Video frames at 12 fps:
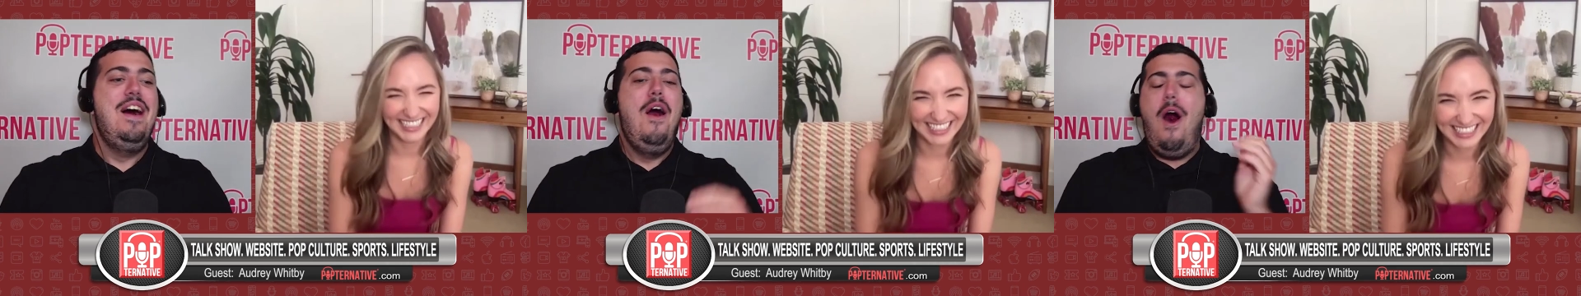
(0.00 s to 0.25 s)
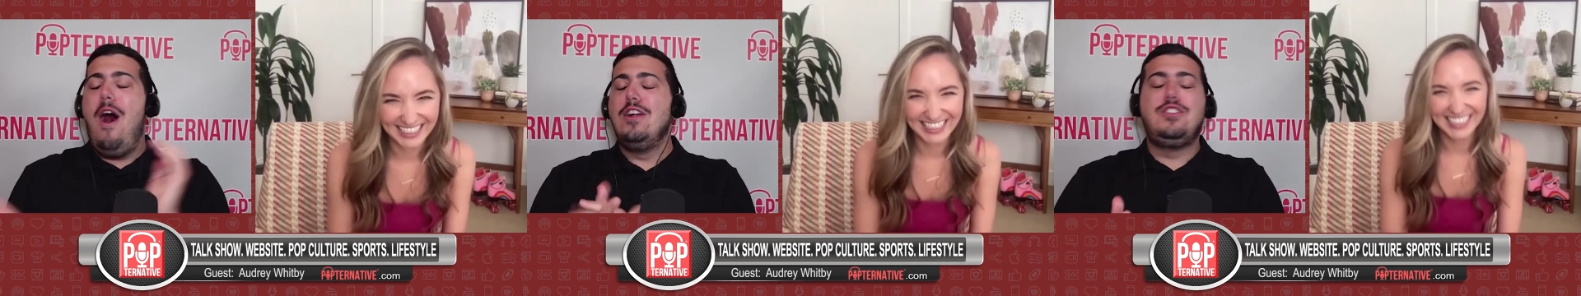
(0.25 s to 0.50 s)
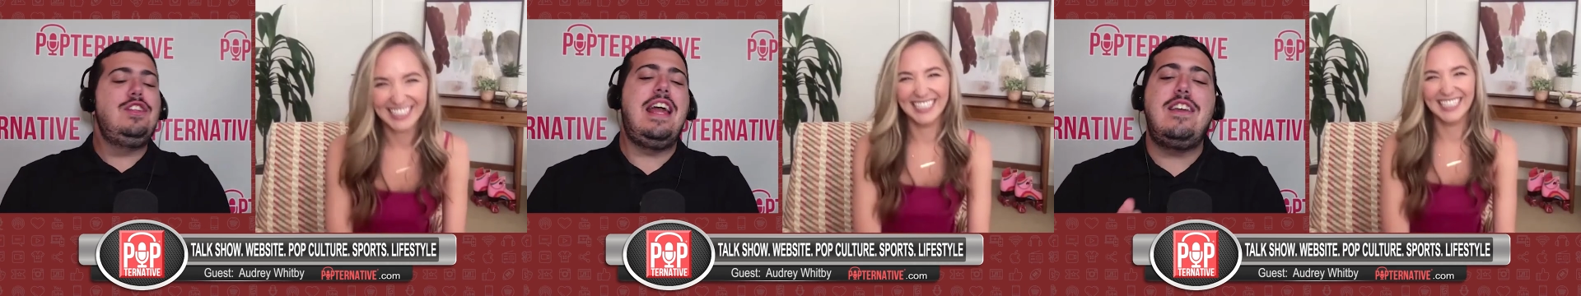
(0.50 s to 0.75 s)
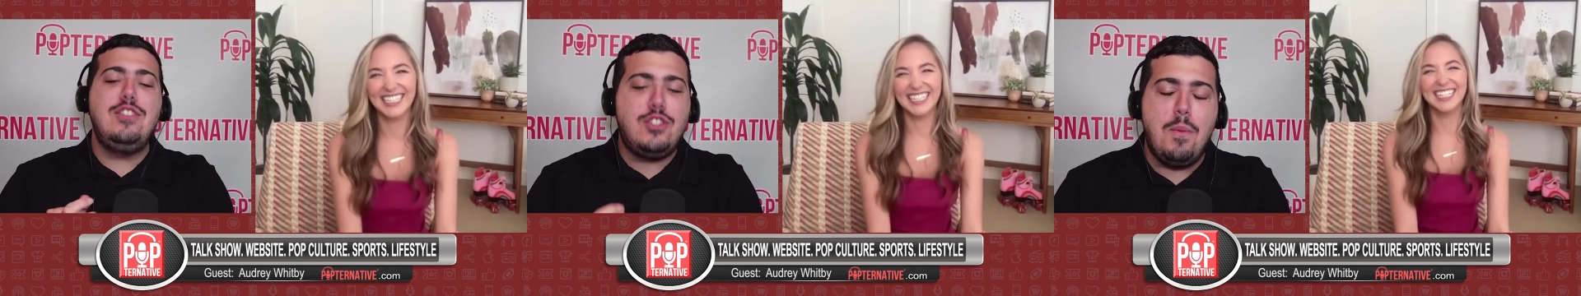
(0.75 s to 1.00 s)
Speaker 1: Audrey, thank
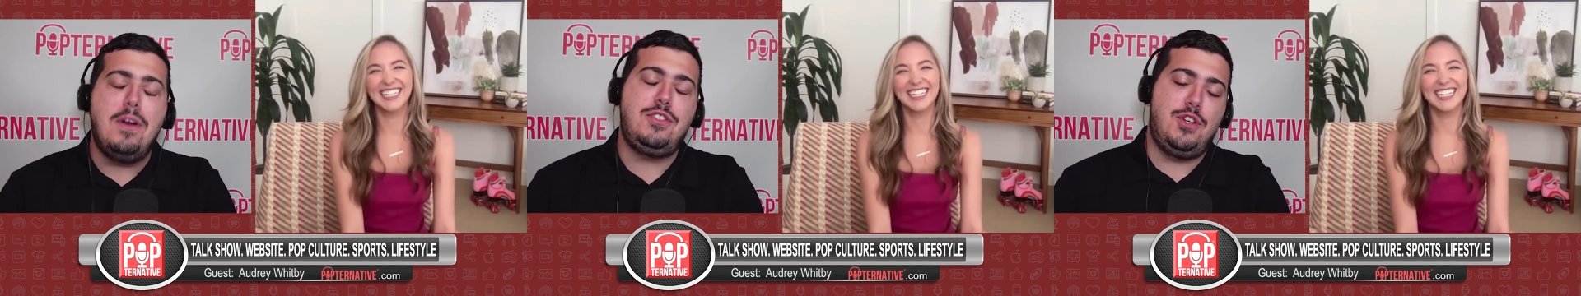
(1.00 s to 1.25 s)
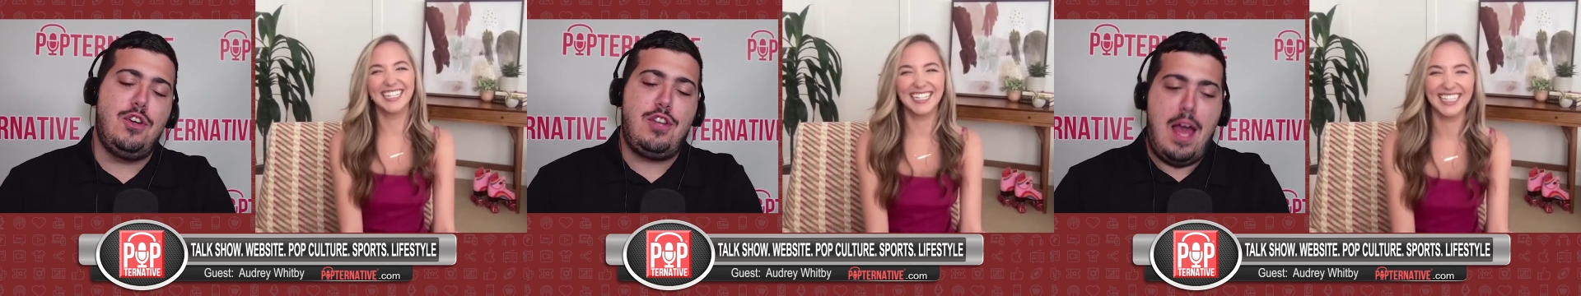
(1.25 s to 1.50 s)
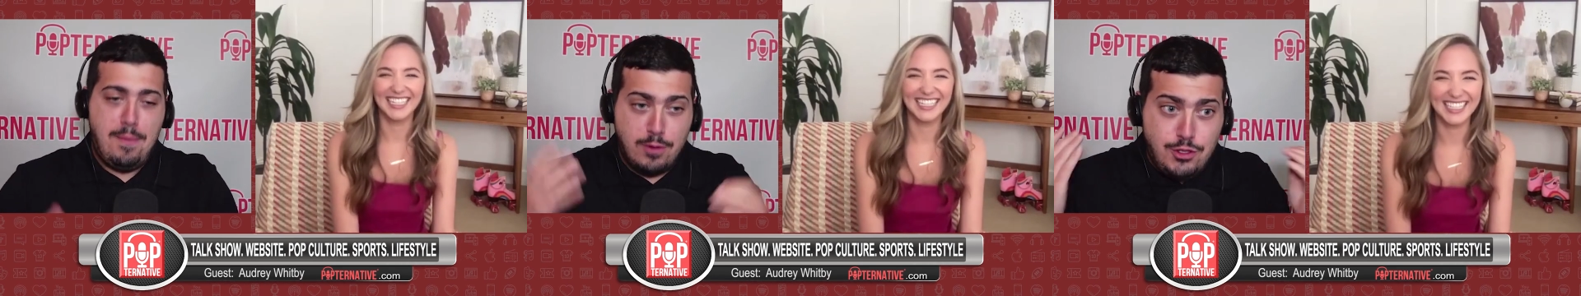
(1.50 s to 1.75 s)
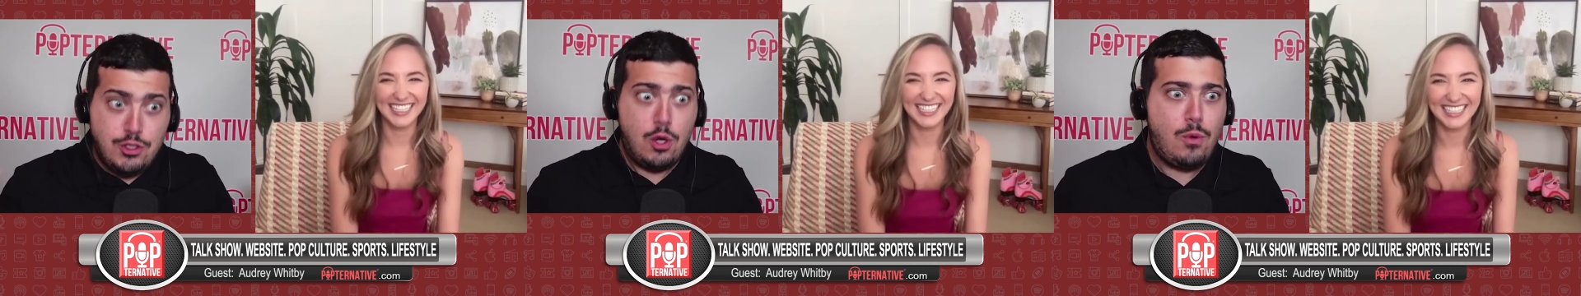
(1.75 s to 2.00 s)
you so much for your time. It was
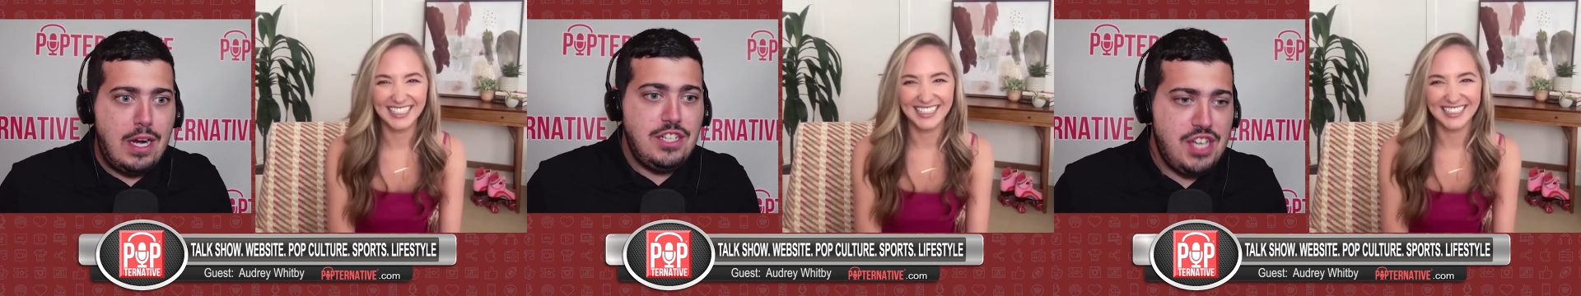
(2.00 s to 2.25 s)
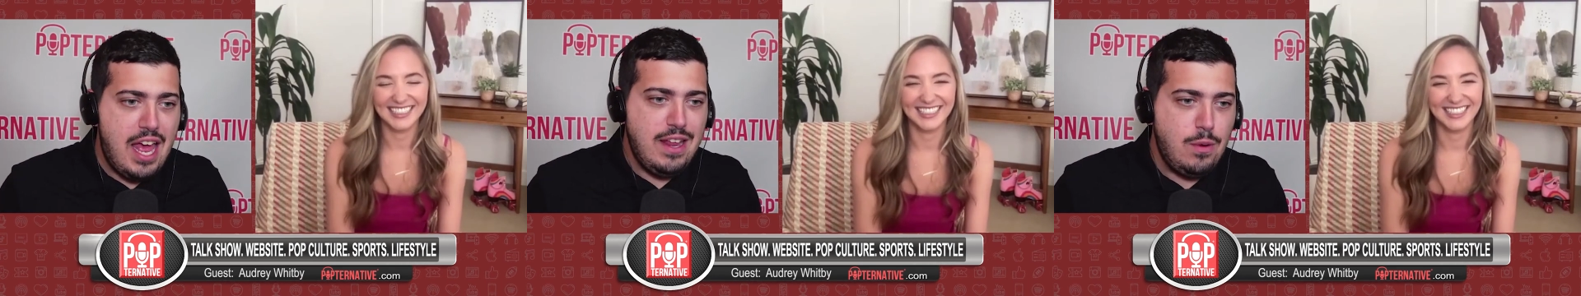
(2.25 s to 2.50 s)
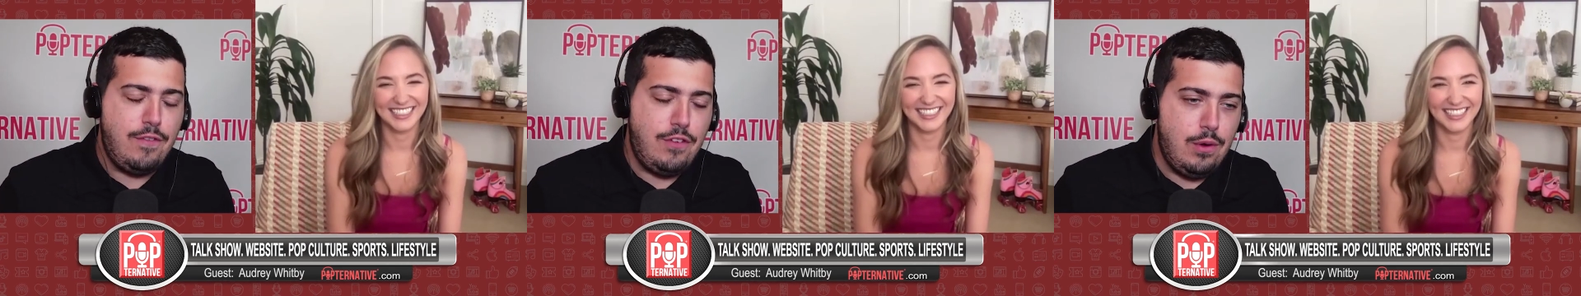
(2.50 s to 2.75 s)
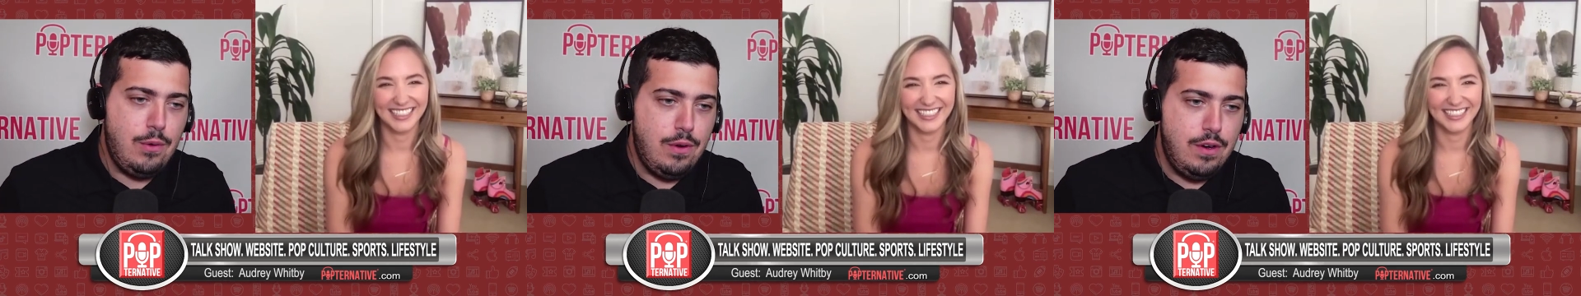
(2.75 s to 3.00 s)
so great chatting with
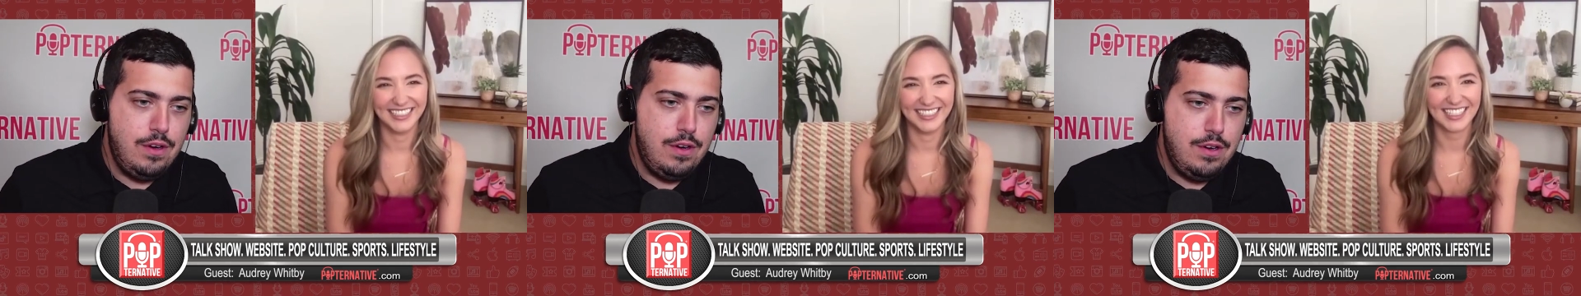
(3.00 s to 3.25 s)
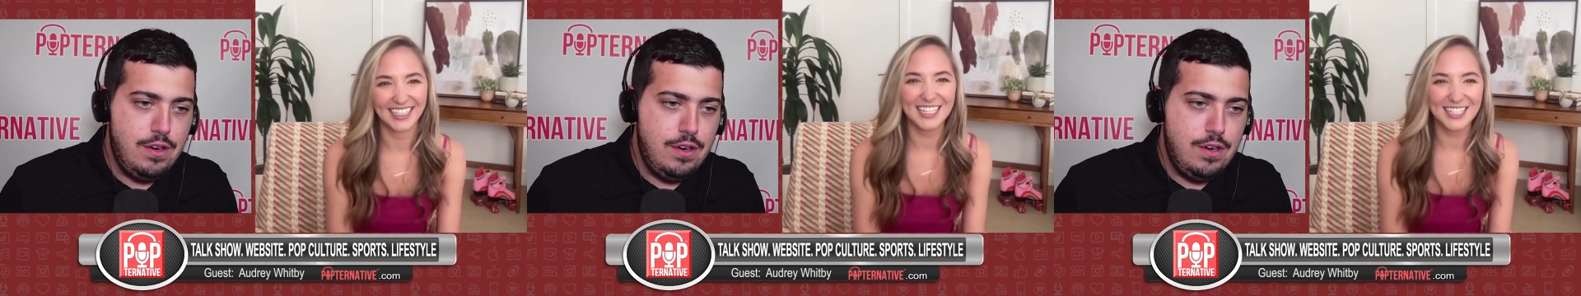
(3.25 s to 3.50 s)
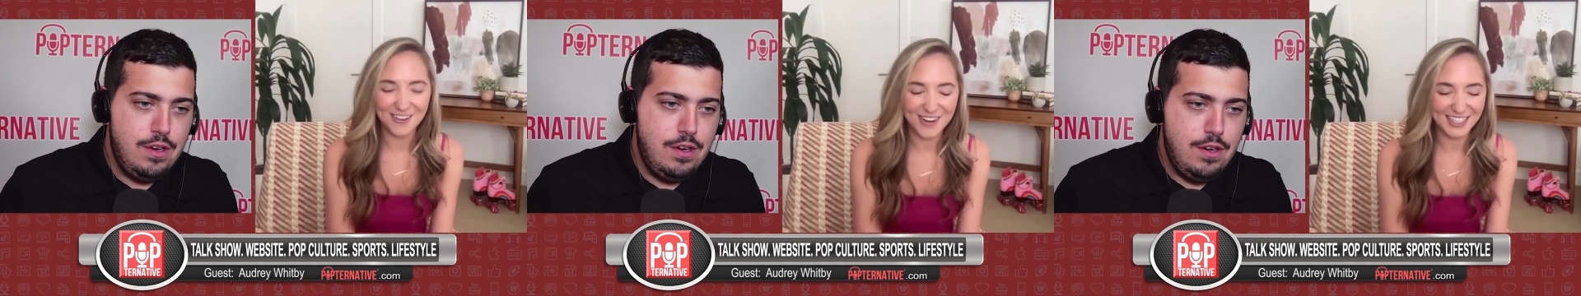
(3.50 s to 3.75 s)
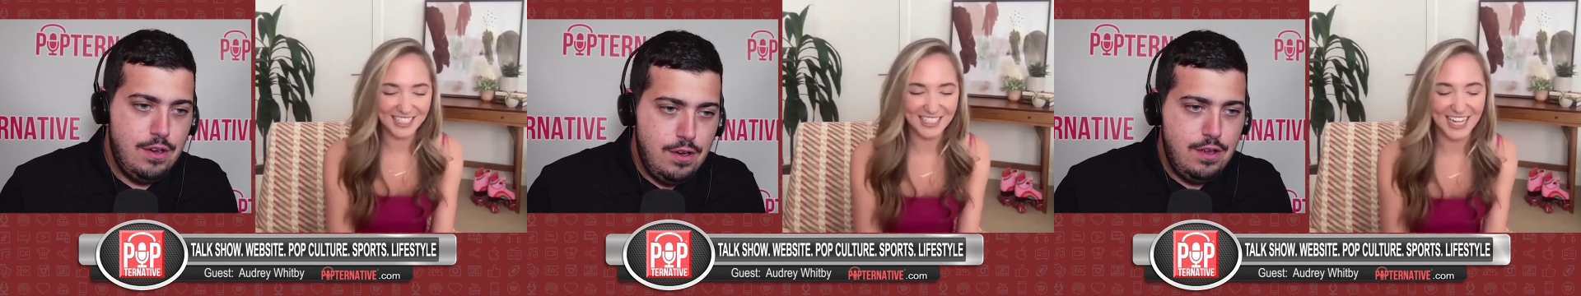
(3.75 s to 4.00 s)
you. It's so
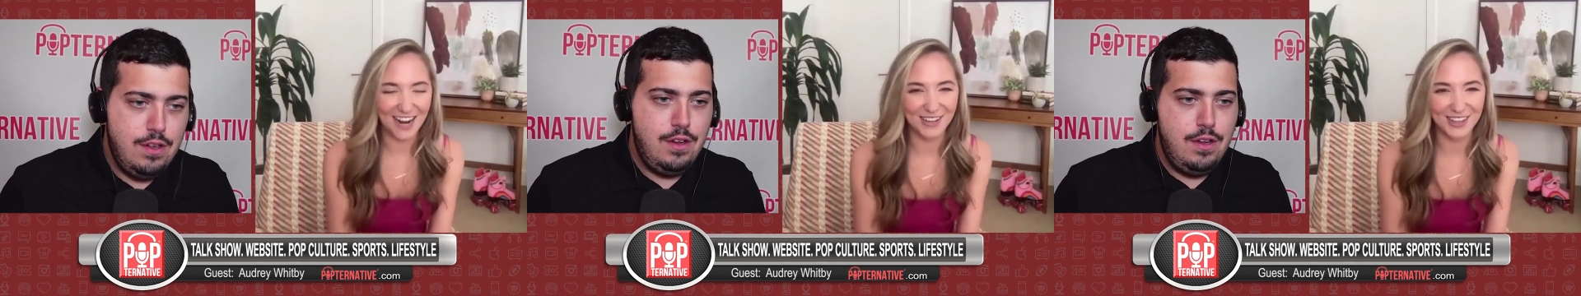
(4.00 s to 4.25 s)
nice to chat with